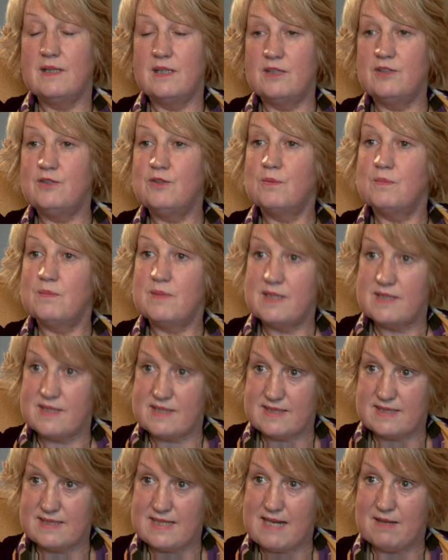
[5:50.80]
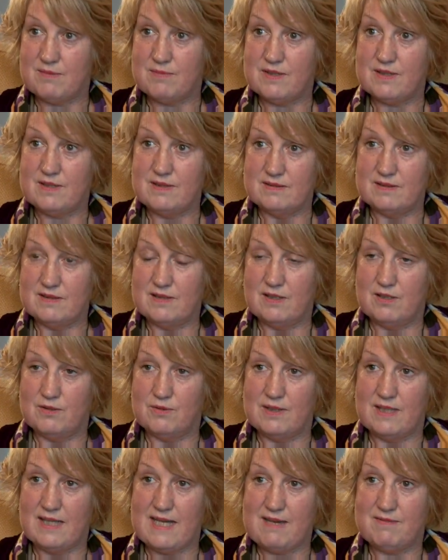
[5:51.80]
numbness down the
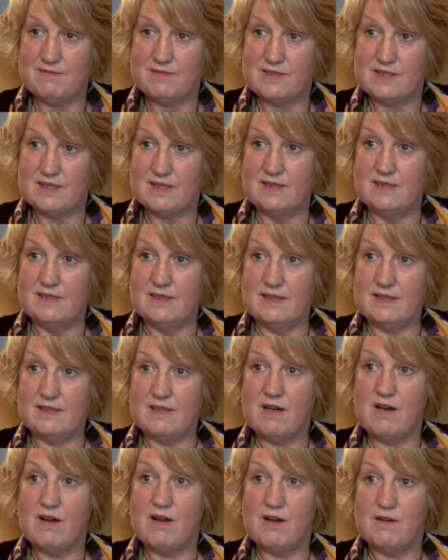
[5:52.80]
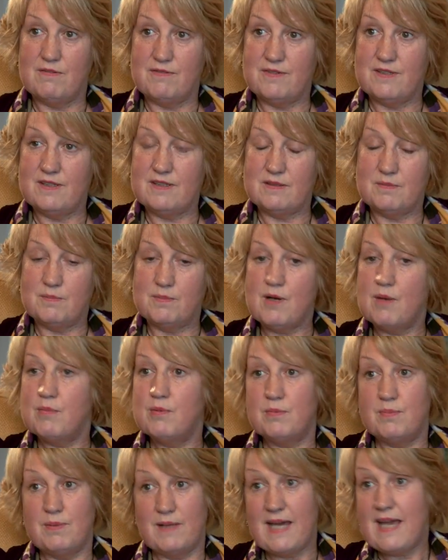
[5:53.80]
lower left calf that
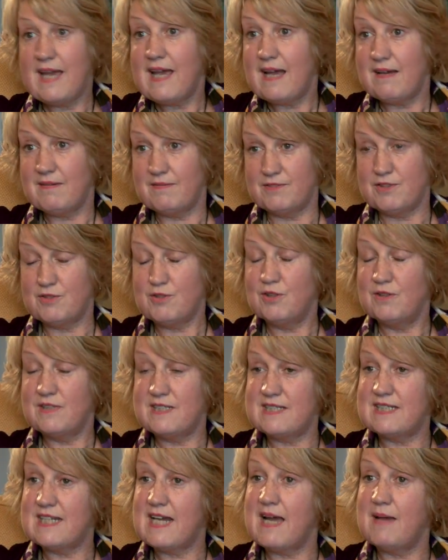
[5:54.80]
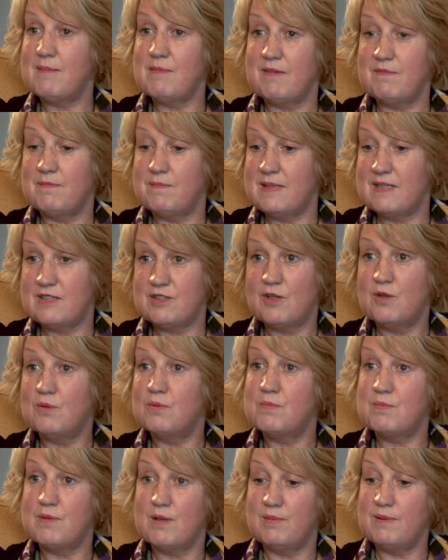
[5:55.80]
probably, after all this time, I've been told
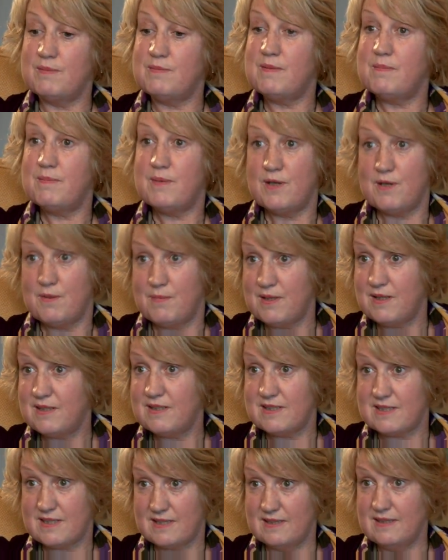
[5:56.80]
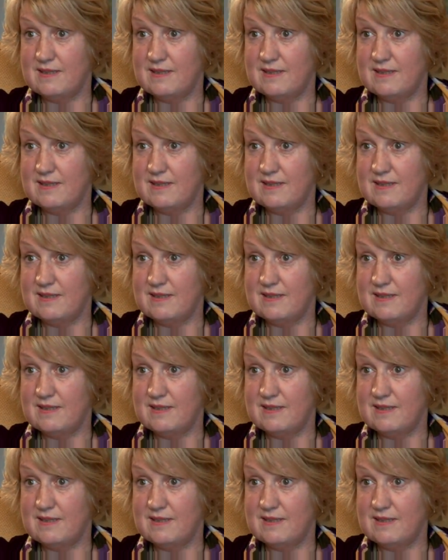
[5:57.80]
will probably be permanent.